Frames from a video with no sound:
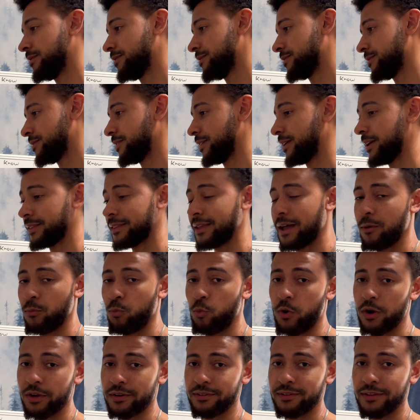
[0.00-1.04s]
to get that
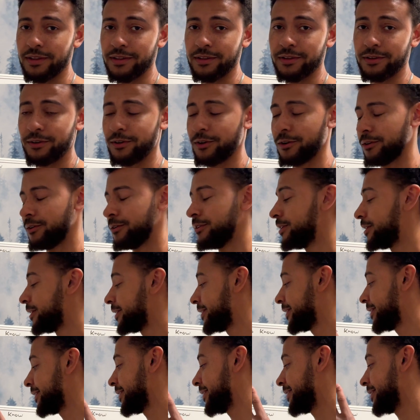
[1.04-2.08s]
one taken girl
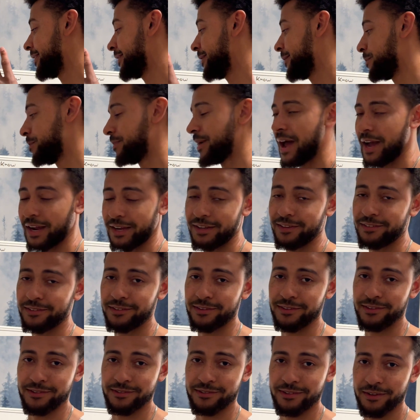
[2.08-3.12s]
back into
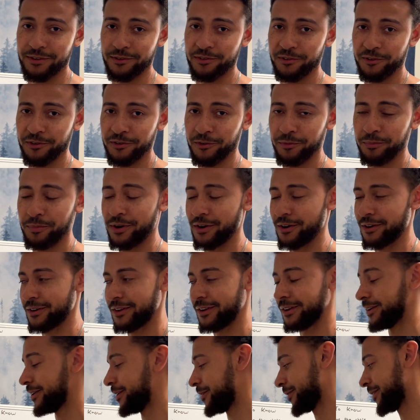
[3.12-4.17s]
the single girl
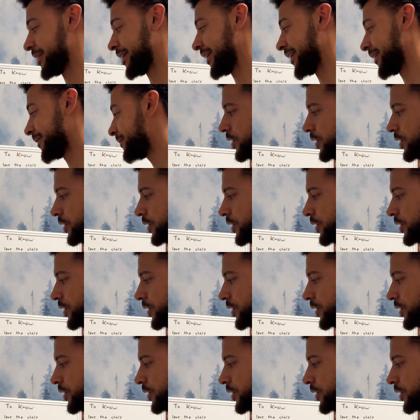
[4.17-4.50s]
party, okay?